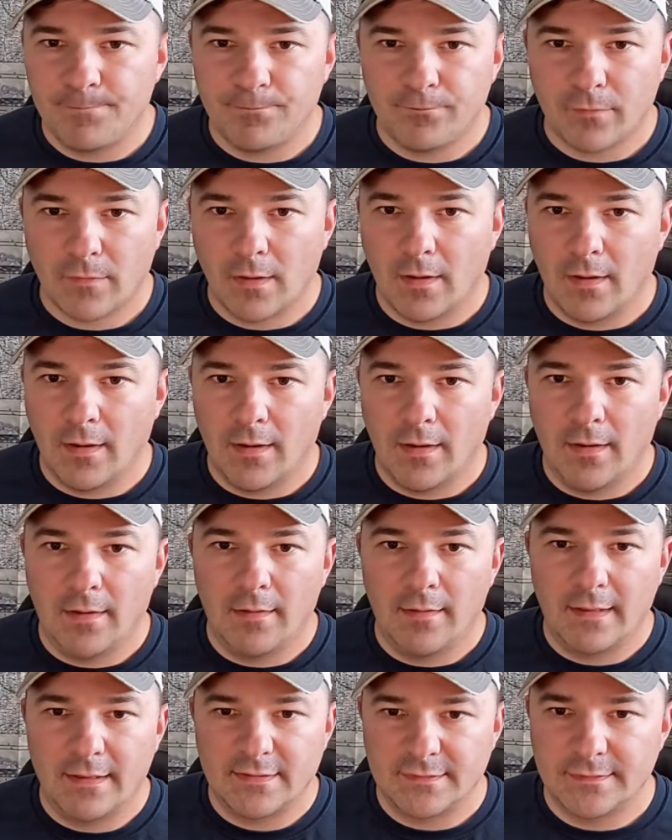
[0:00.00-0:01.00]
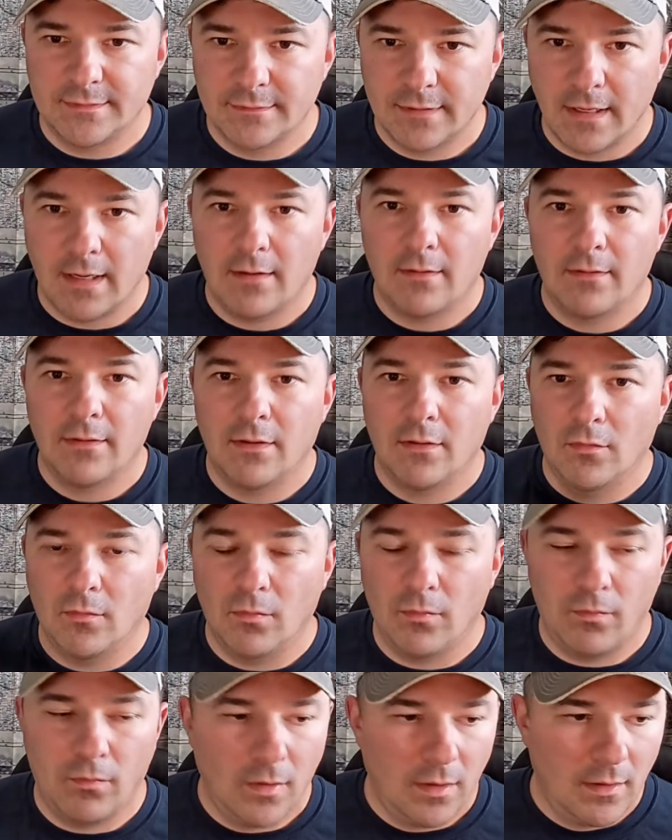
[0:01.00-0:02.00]
That's kind of, you know,
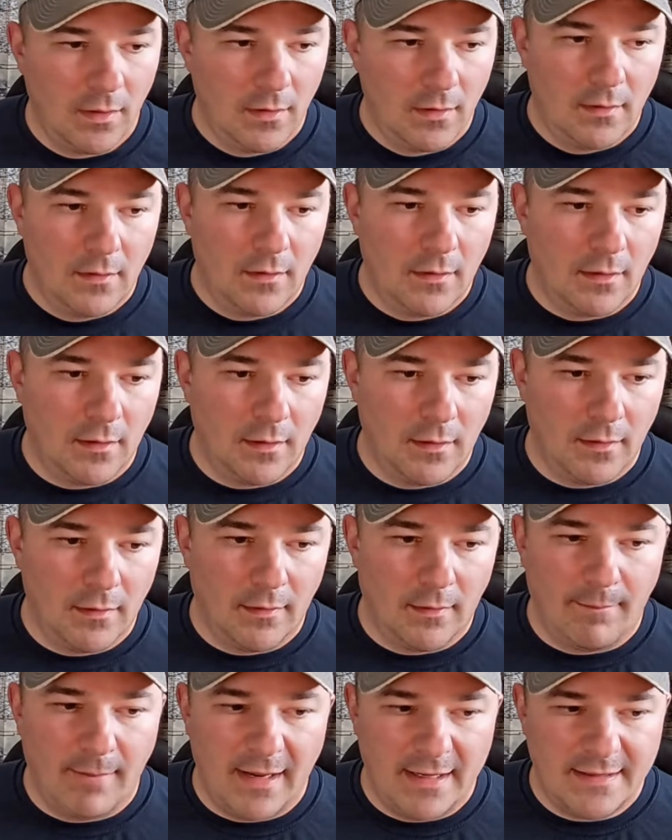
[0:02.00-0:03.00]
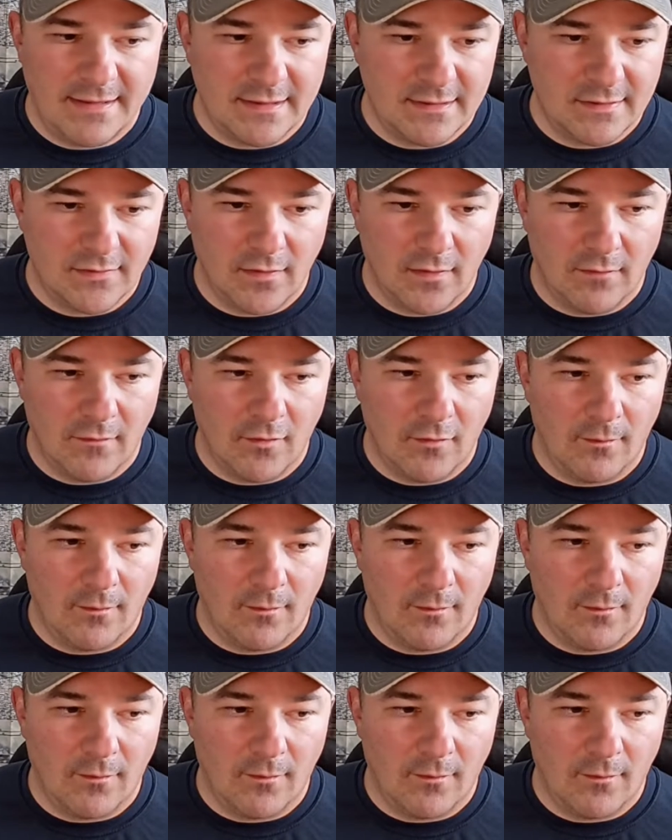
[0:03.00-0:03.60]
the basis of them.